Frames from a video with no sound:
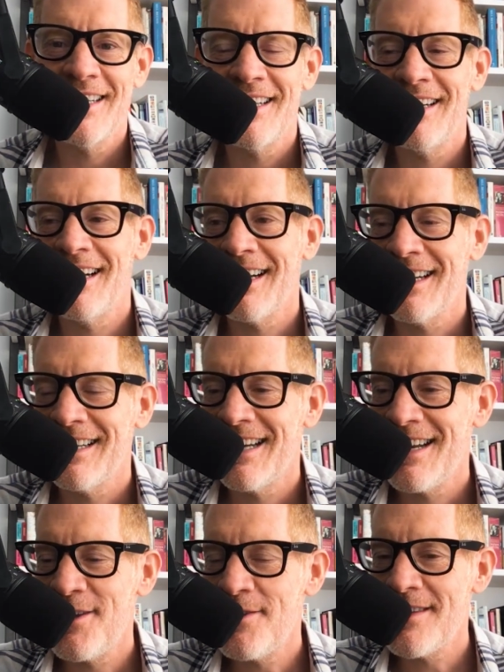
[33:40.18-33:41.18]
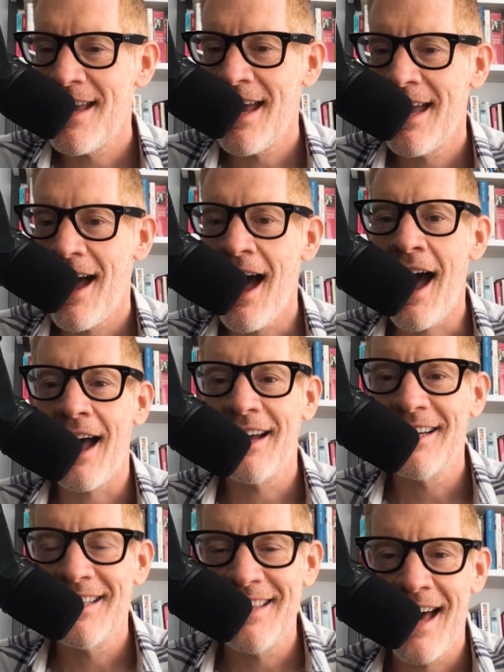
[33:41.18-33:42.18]
And you say,
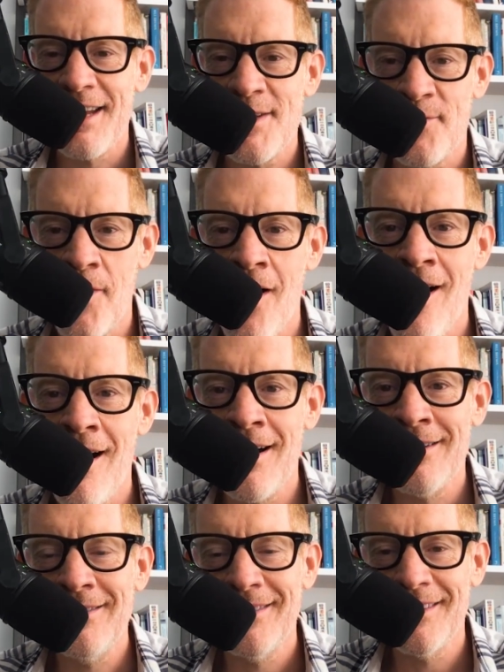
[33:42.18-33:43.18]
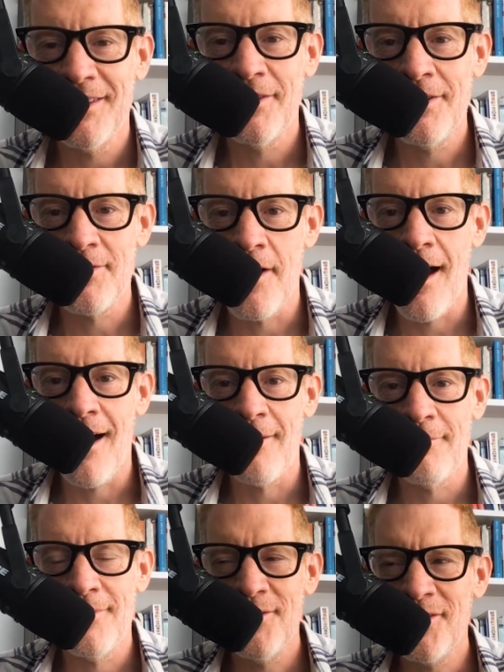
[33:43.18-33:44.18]
that is wrong. Good
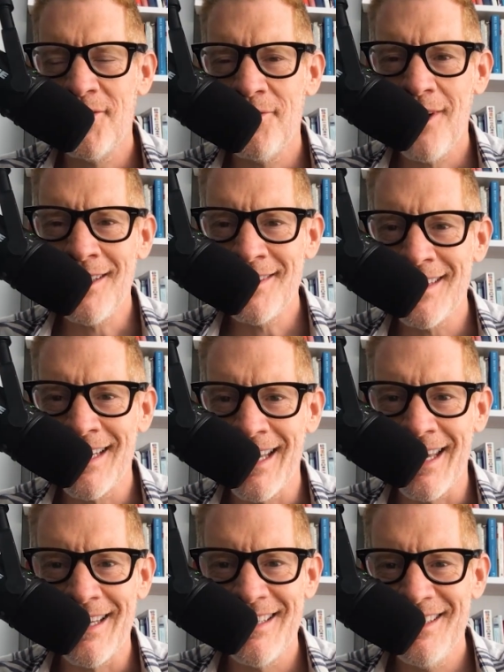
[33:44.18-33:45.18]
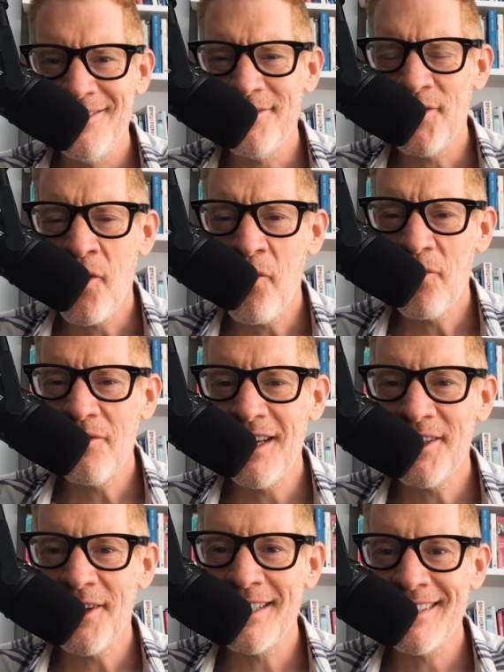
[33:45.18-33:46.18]
job. You're crushing it. You're totally
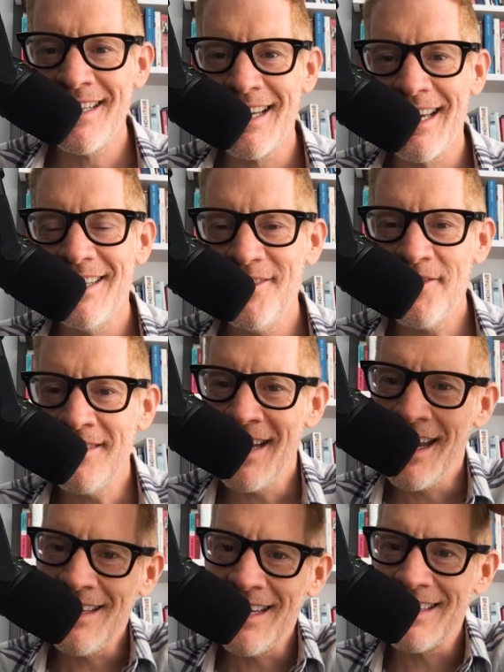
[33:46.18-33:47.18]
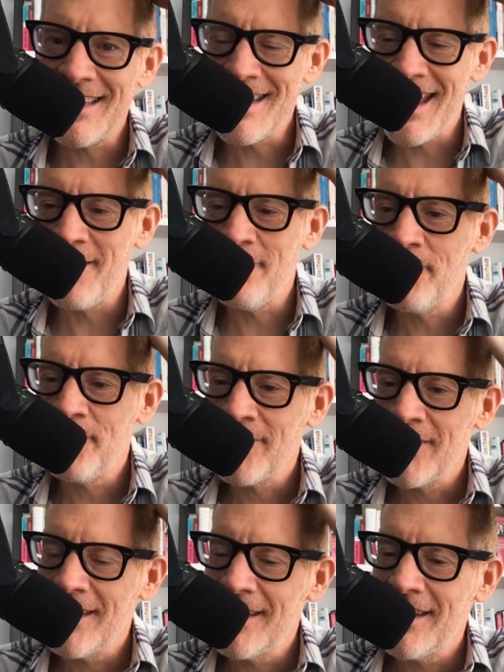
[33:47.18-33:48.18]
crushing it. You're nailing this game.
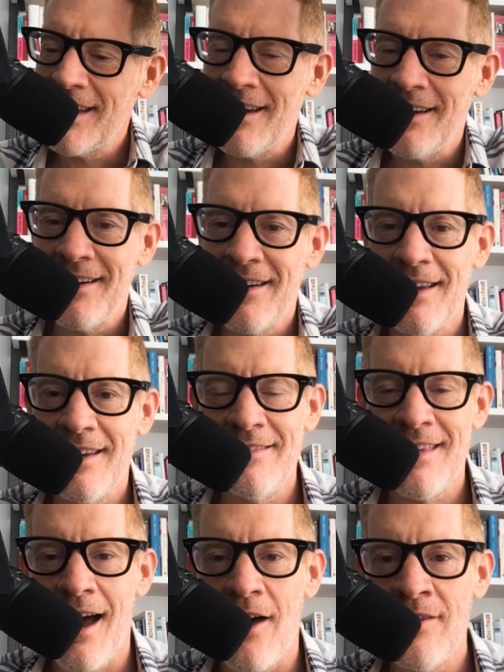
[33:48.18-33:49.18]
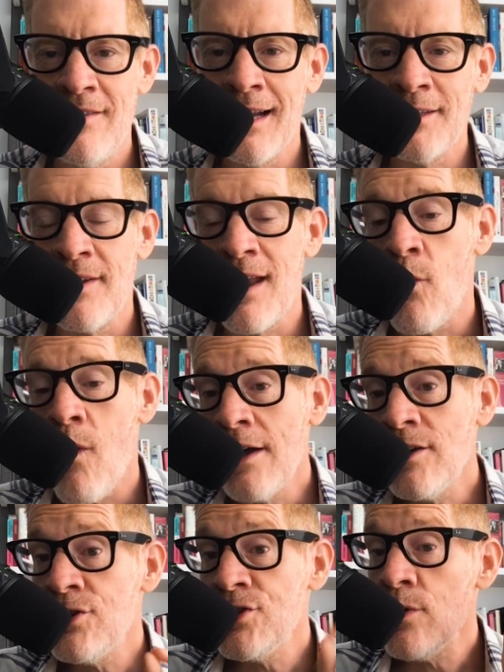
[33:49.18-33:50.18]
Now, the next one. Now, while
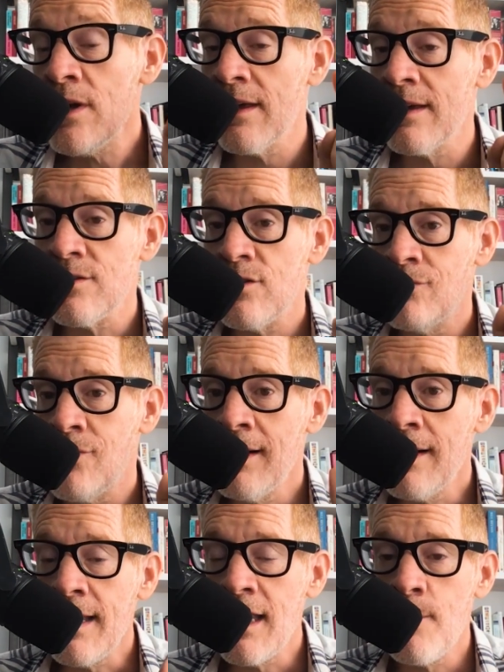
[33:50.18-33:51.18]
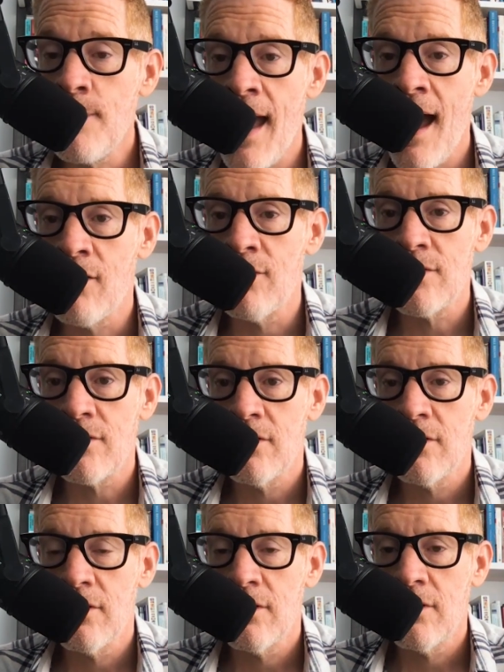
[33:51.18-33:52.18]
you're doing this, you want to keep count.
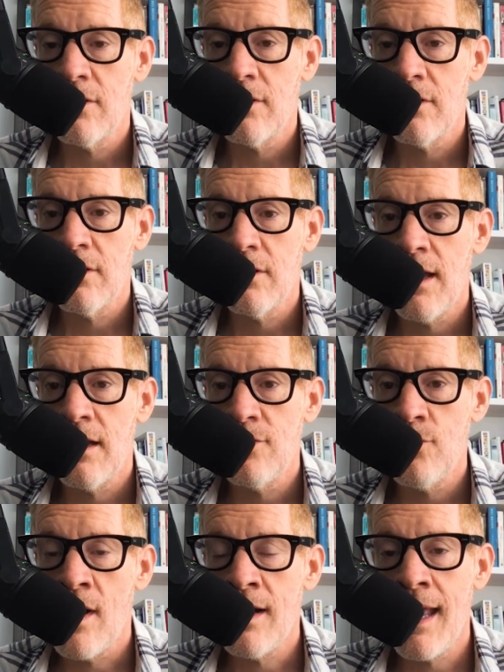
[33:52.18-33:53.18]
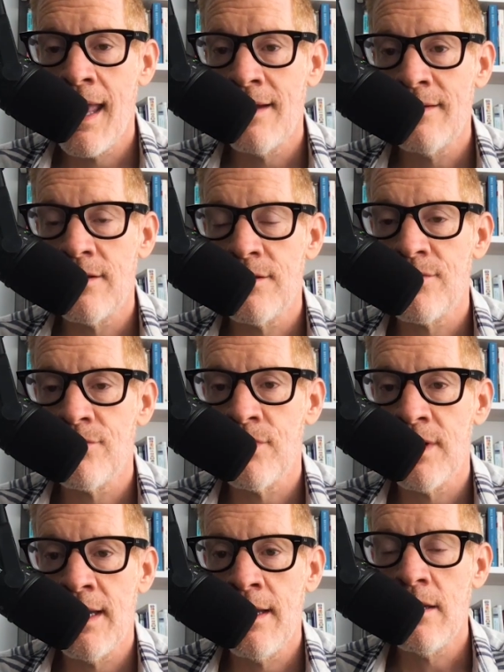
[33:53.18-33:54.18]
And you want to get to
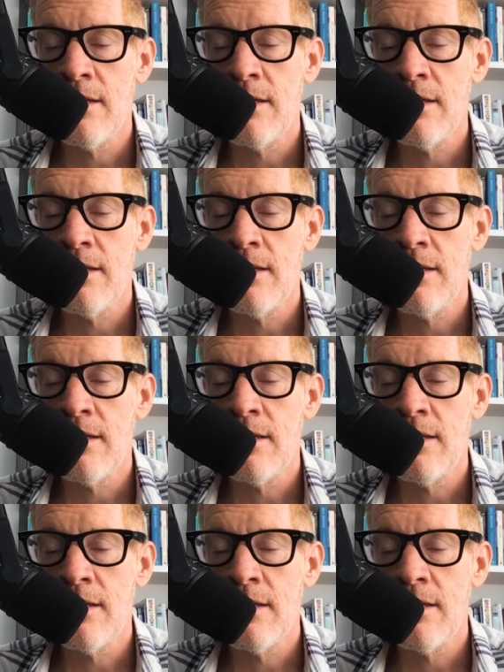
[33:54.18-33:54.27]
3